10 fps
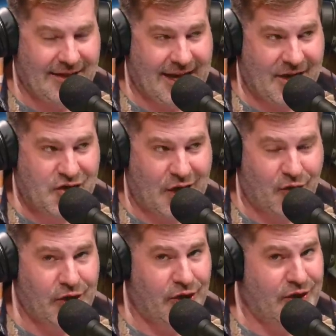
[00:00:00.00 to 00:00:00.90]
Like I said
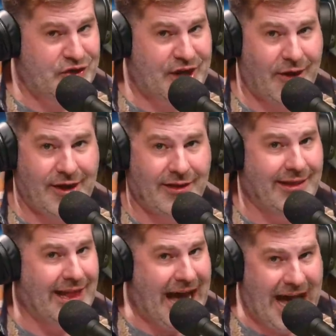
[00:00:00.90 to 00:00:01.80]
earlier, he's carried a
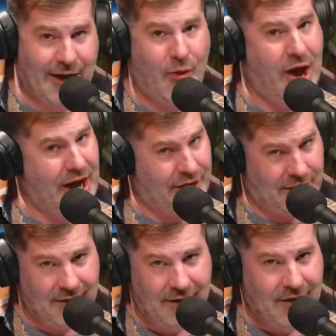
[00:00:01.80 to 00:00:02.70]
lot of
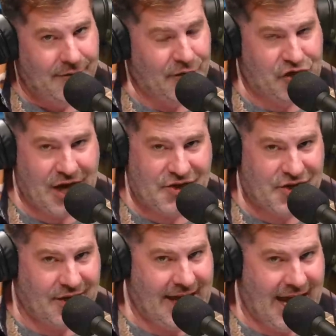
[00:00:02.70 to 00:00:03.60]
water for
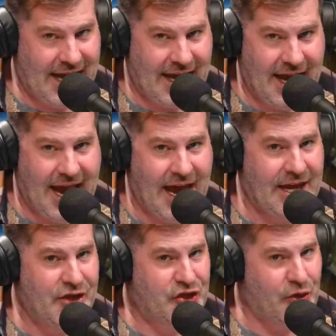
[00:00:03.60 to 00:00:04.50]
Jason Kenney,
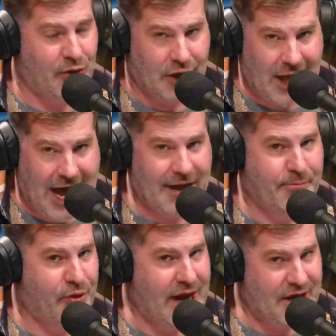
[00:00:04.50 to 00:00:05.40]
and he's shown a lot
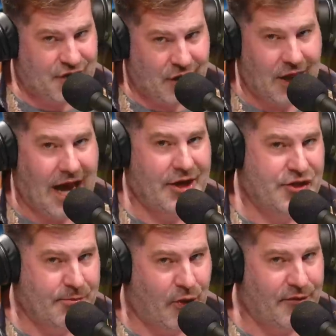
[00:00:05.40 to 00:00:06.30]
of praise and a lot of
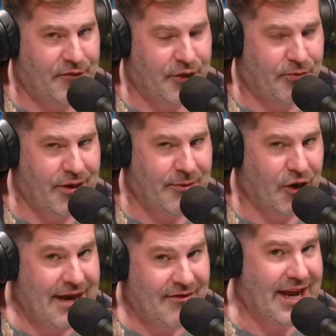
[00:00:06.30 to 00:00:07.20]
support for the
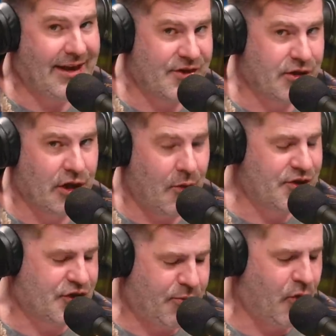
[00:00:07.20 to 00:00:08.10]
premier, even at his
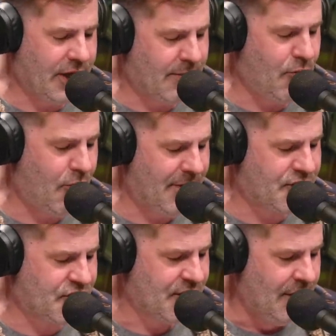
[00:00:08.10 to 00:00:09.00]
lowest polling
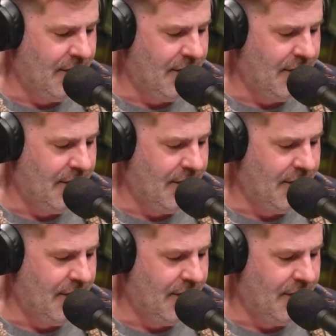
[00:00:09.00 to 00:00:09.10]
moments.